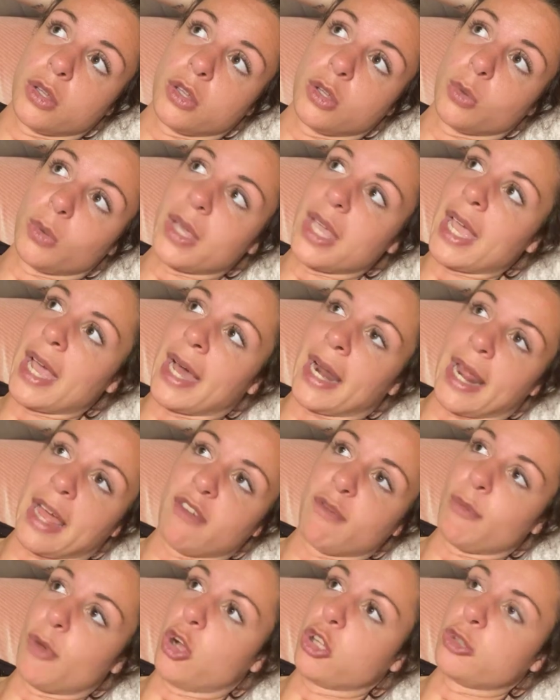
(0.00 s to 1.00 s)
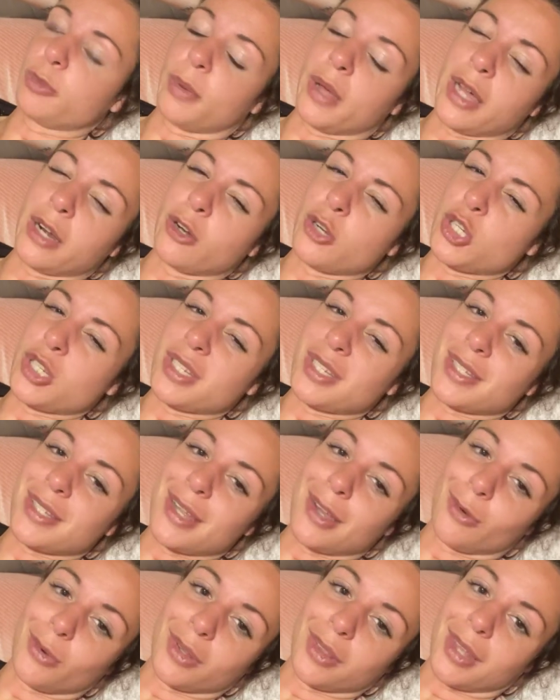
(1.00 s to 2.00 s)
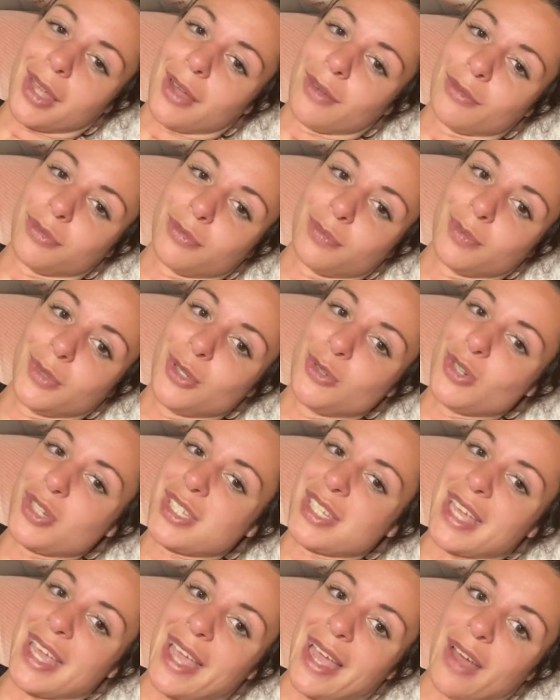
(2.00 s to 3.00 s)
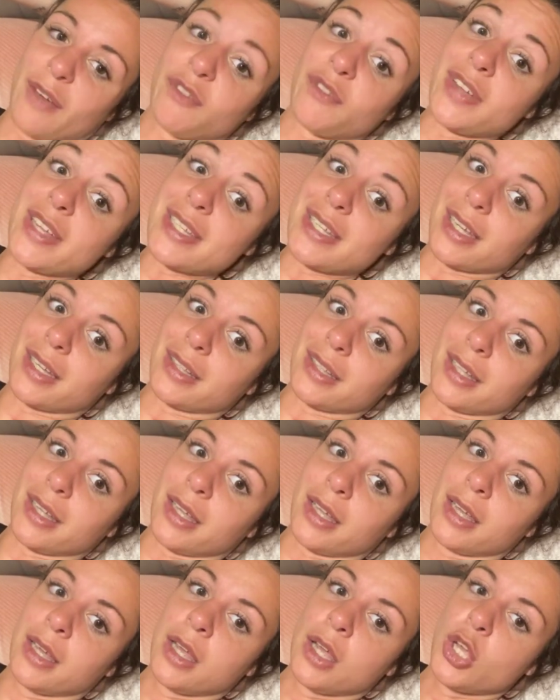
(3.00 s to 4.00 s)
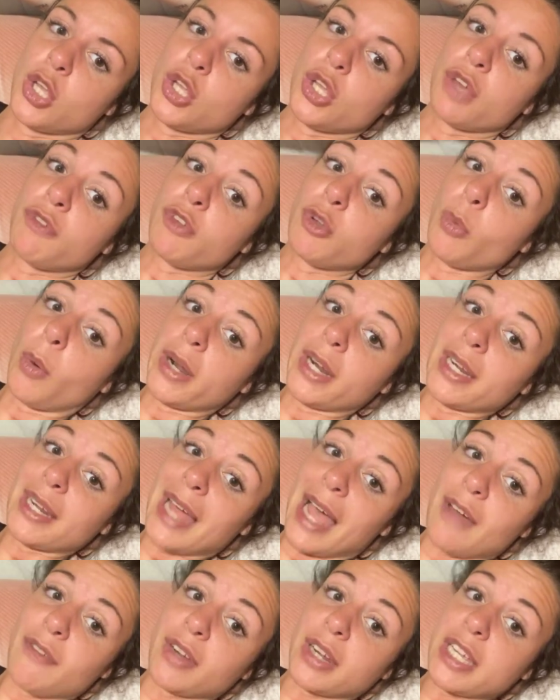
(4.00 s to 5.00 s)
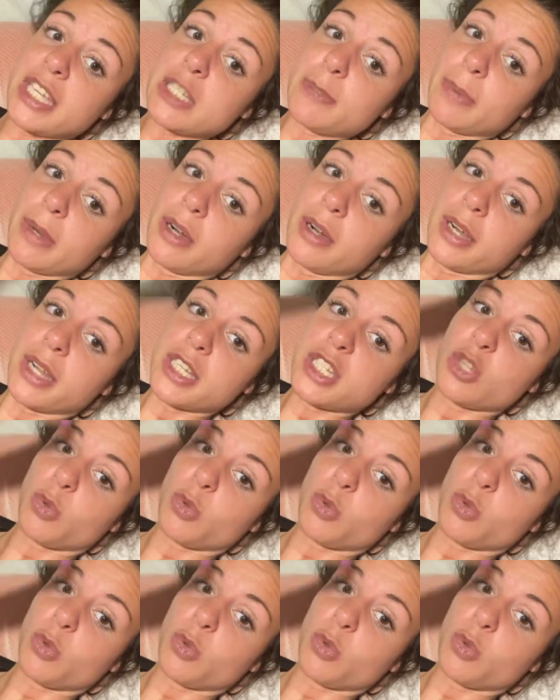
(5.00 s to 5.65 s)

can't have multiple energies in sacred love. You just can't physically. If you wanted to have an experience, a